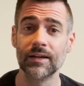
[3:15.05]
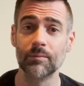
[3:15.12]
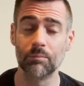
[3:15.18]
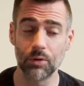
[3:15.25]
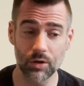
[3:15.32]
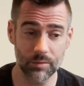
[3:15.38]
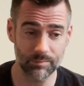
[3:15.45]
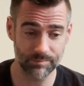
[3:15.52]

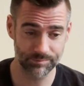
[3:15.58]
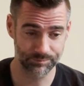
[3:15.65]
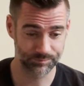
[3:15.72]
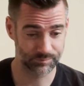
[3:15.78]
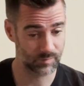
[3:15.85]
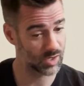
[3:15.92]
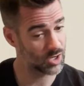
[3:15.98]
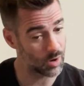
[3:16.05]
But
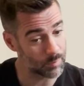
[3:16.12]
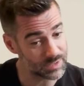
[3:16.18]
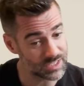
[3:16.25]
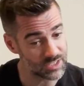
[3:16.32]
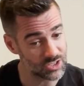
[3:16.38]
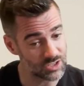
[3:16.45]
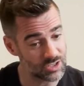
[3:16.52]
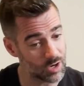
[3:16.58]

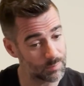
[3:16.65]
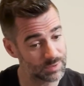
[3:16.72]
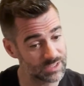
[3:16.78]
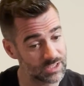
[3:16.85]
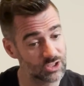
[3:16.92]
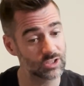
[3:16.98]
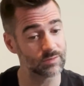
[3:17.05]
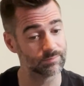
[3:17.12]
competition's
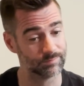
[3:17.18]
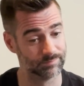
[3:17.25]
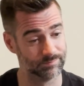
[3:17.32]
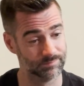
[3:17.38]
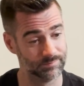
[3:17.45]
competition.